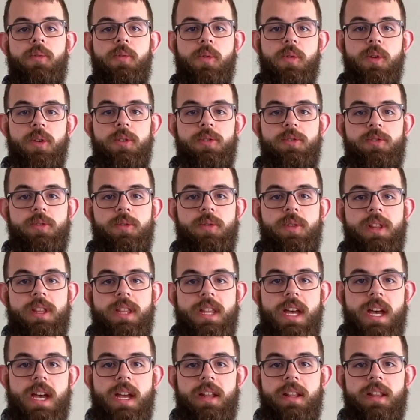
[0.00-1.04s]
you join
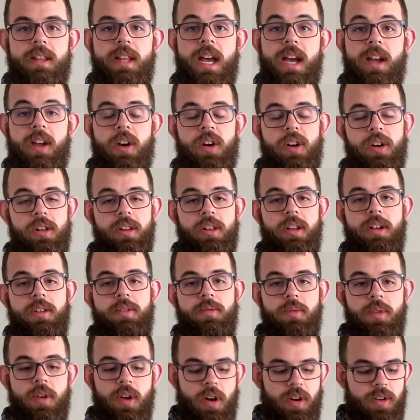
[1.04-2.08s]
that call
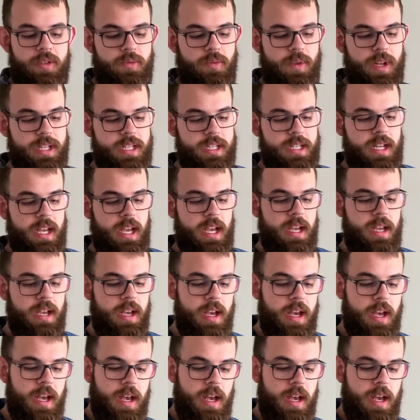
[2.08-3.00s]
on Wednesday.